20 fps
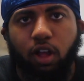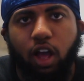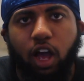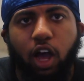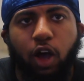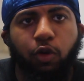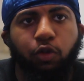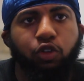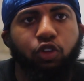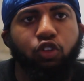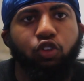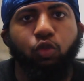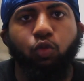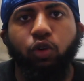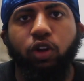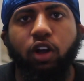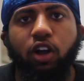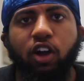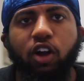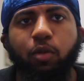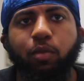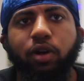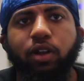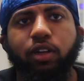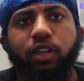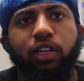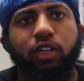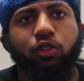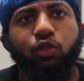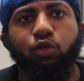I was just around all my
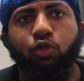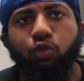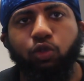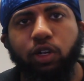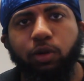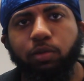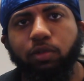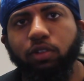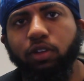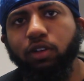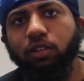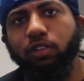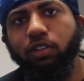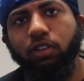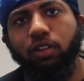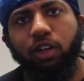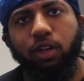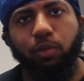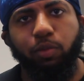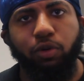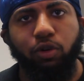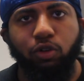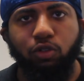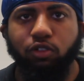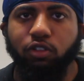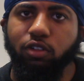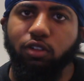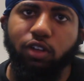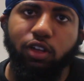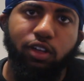niggas was rapping type shit like
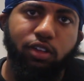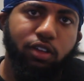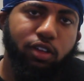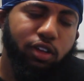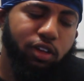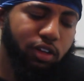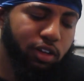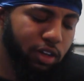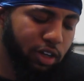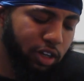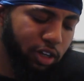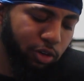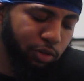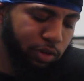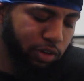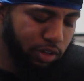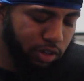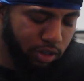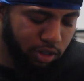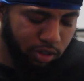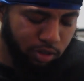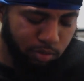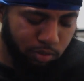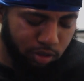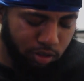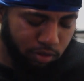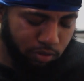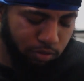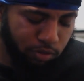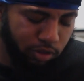Poochie, Tay Tay, Aaron and all them
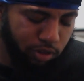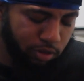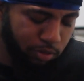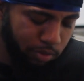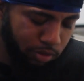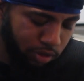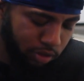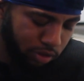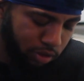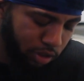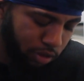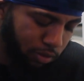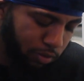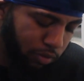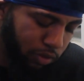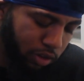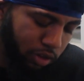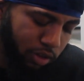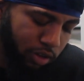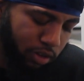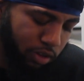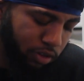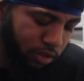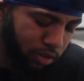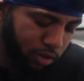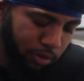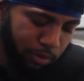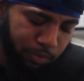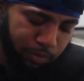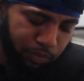niggas, freedom niggas out the feds.
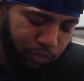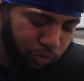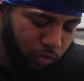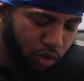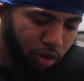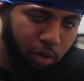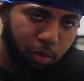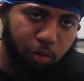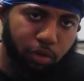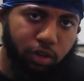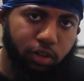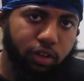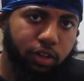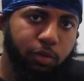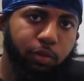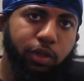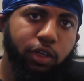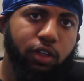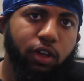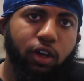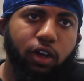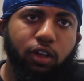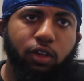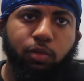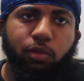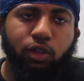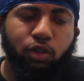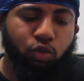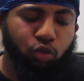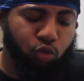But them niggas all
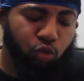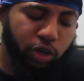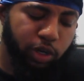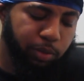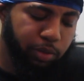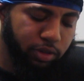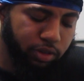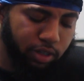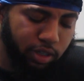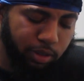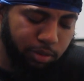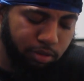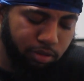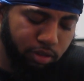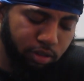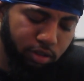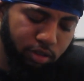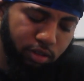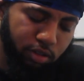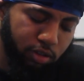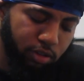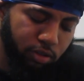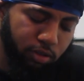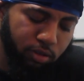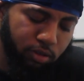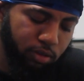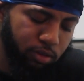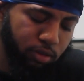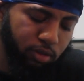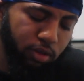them niggas was rapping type shit
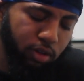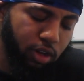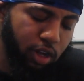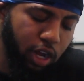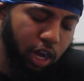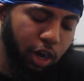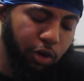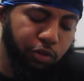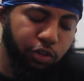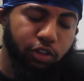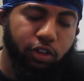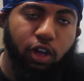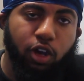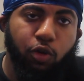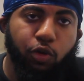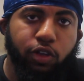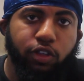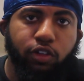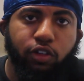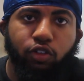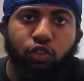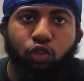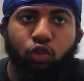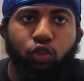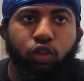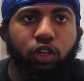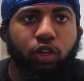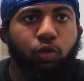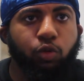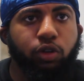so Right. I was always in the
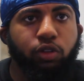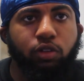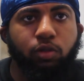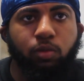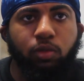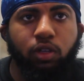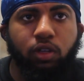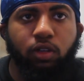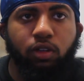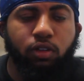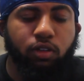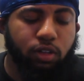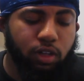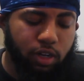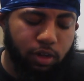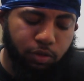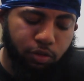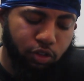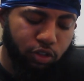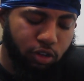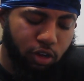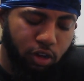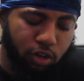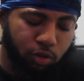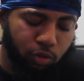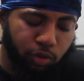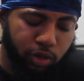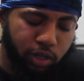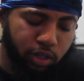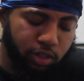studio with them niggas. I was just
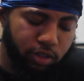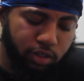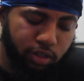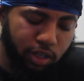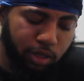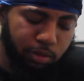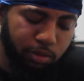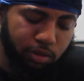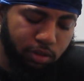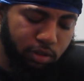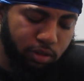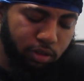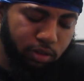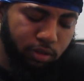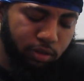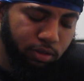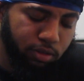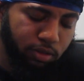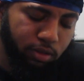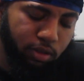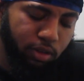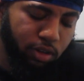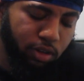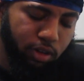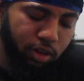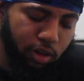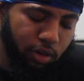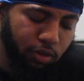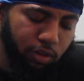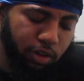all around the type shit. So
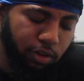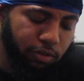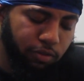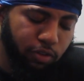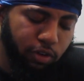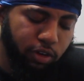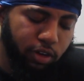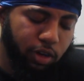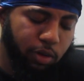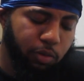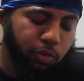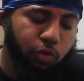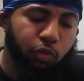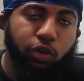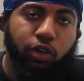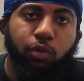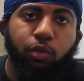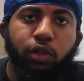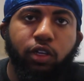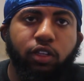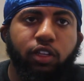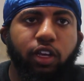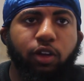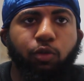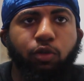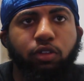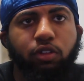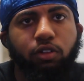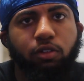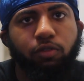I was like, fuck. I'm, when them niggas had
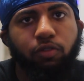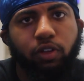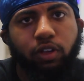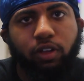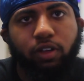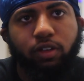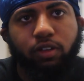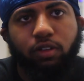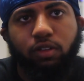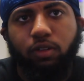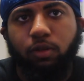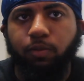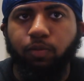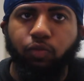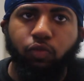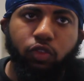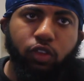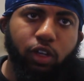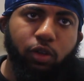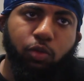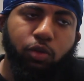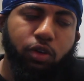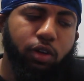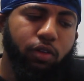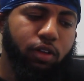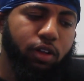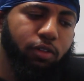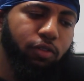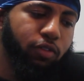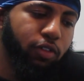went to the feds, that's when I
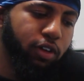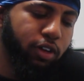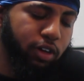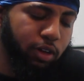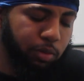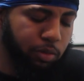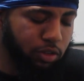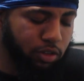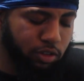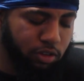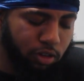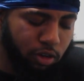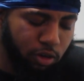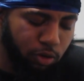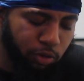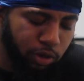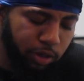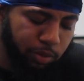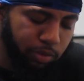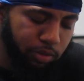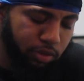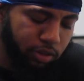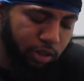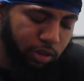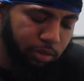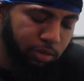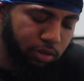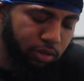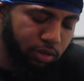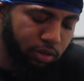was like, fuck it. I'm gonna just start rapping
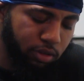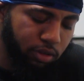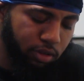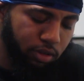type shit.